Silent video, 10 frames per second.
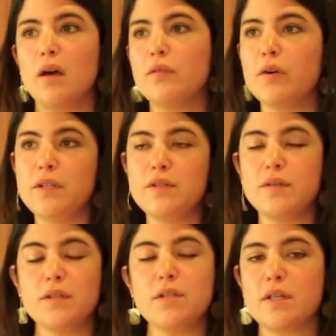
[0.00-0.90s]
Of course, you
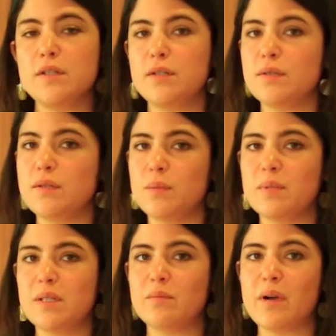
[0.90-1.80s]
can just do
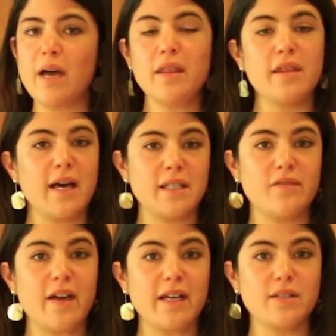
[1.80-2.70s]
soups and broth,
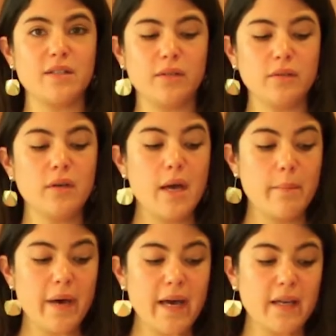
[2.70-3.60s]
that's fine too,
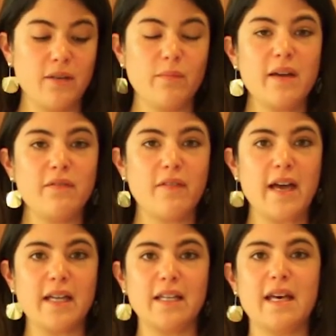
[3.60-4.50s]
but you might
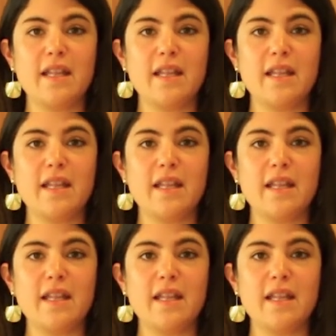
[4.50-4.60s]
find